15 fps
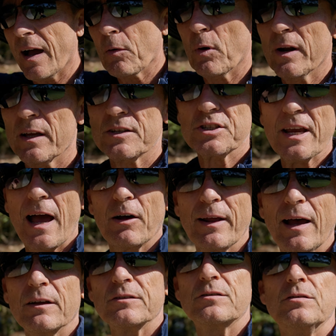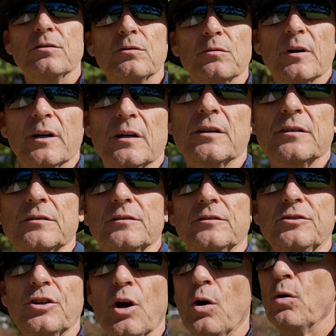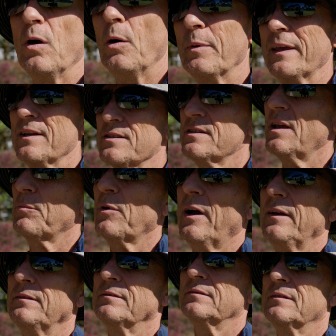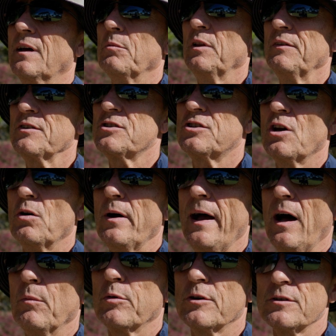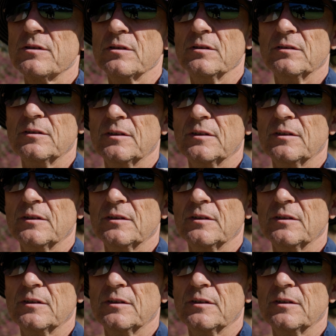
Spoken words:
I want to shout out to Joe. I hope I get his name right. I believe it's Joe Albert.